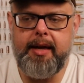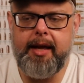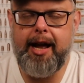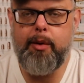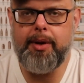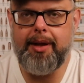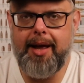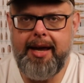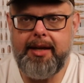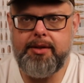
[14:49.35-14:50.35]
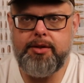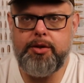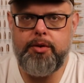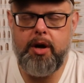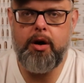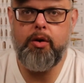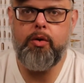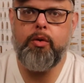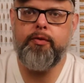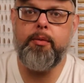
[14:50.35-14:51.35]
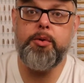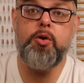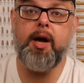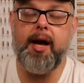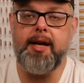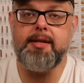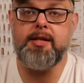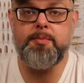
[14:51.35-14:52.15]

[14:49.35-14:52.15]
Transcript: And I would like to know from you guys,